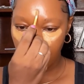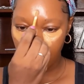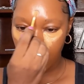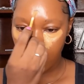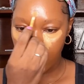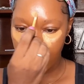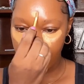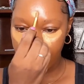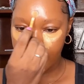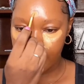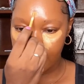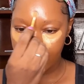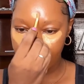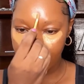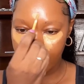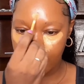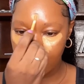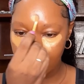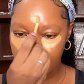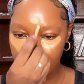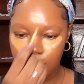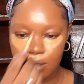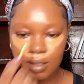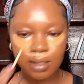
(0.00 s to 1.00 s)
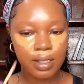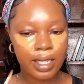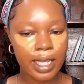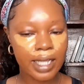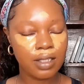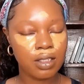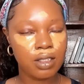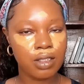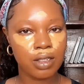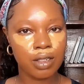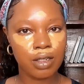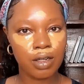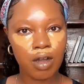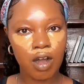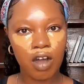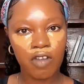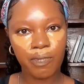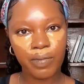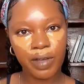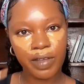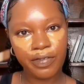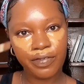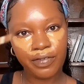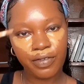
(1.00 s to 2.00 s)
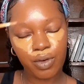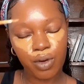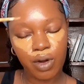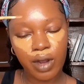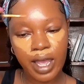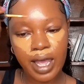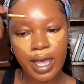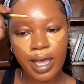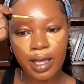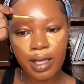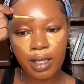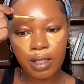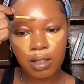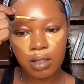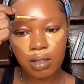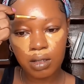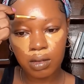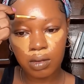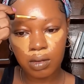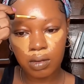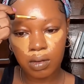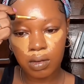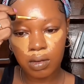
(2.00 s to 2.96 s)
Highlight the center of my forehead,